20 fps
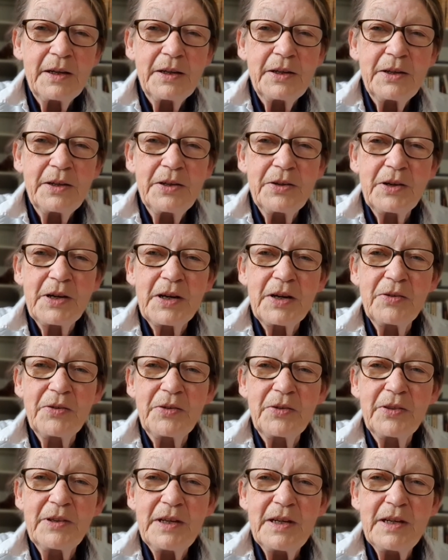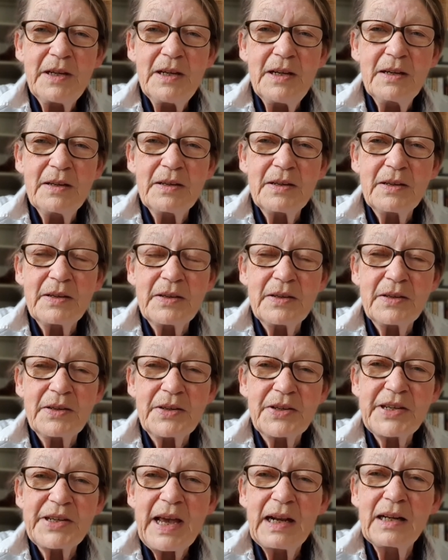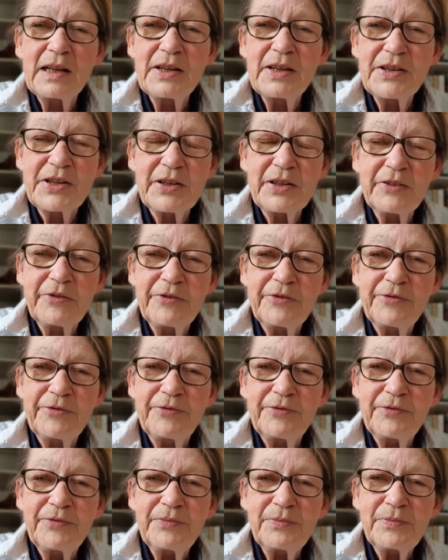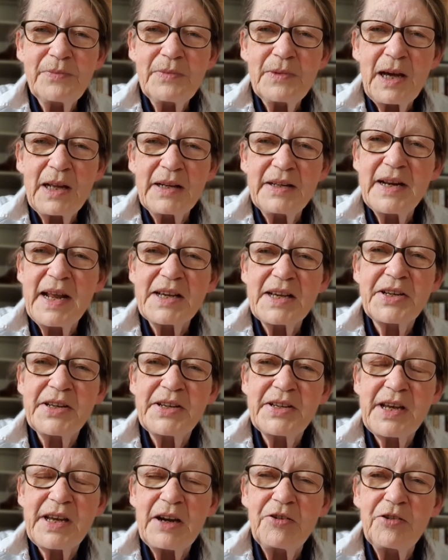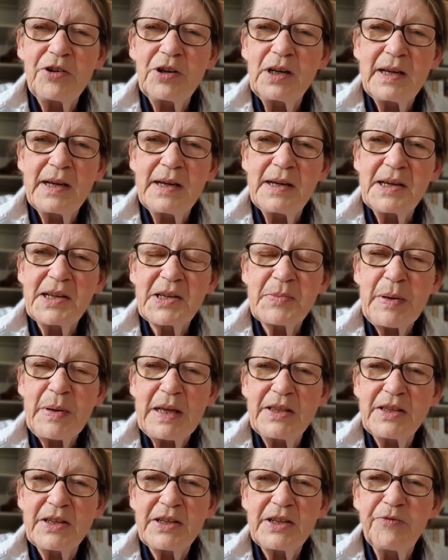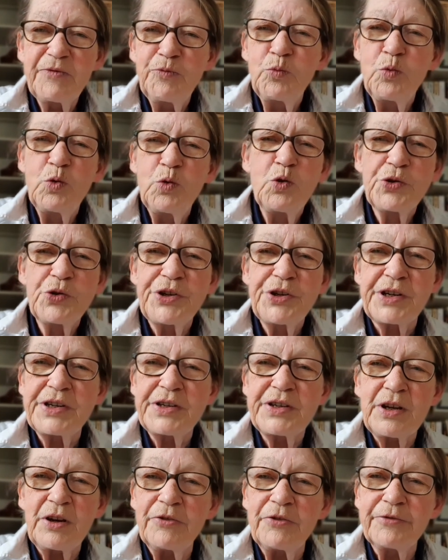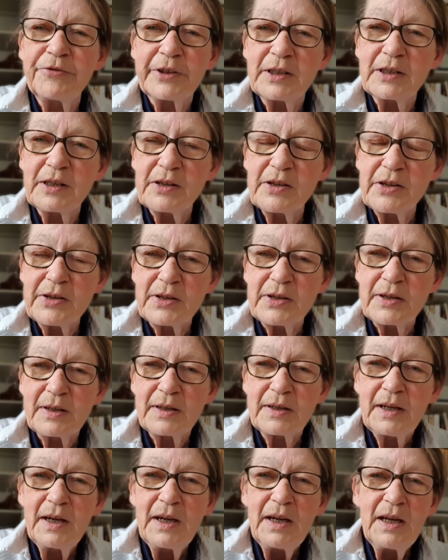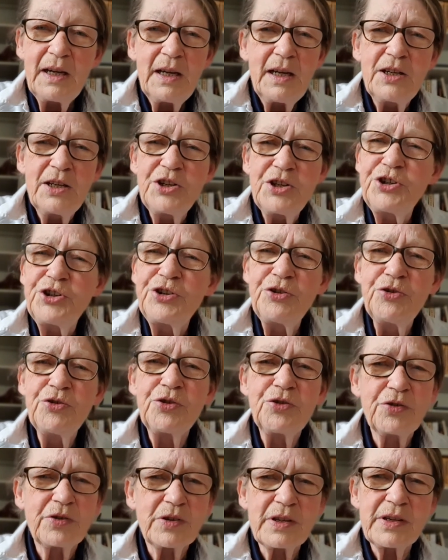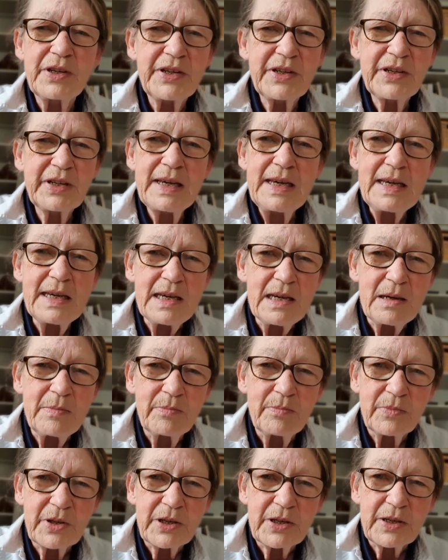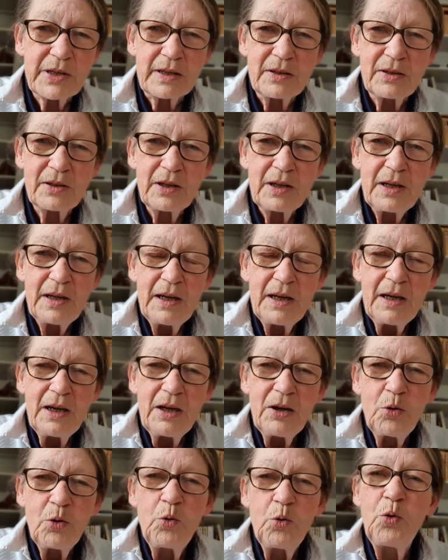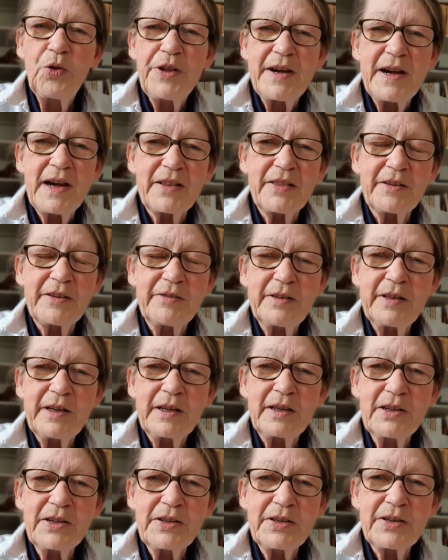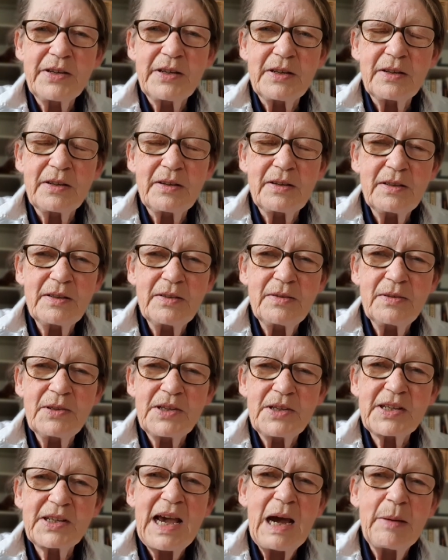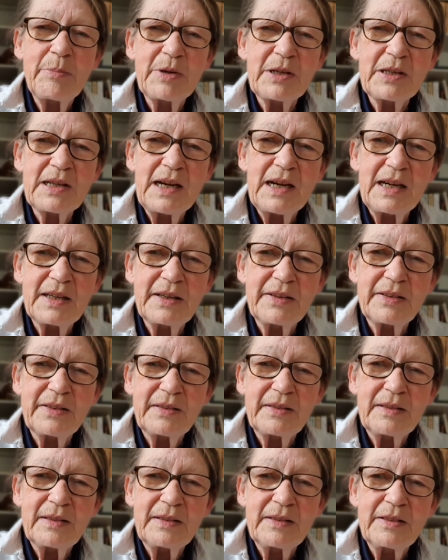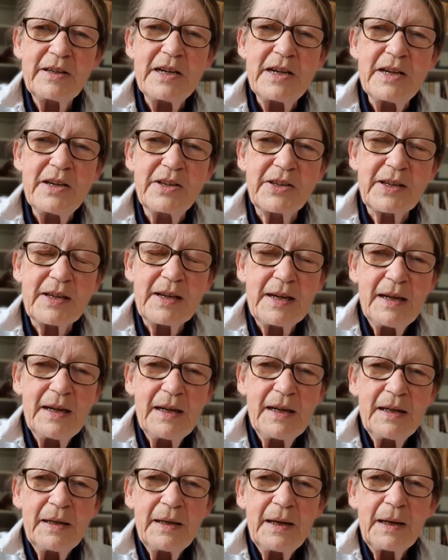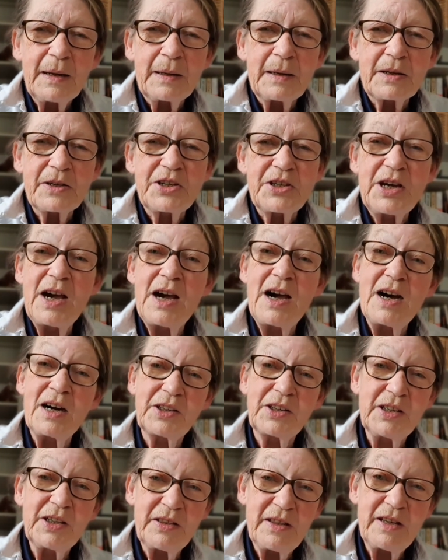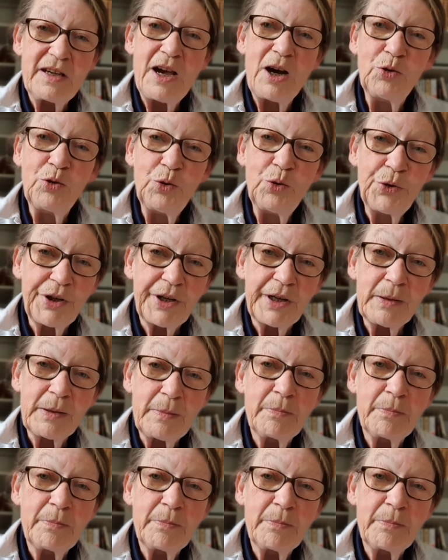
You know, the sellers of unnecessarily expensive water softeners and insurance schemes and all the other things that scammers like these uh, target the older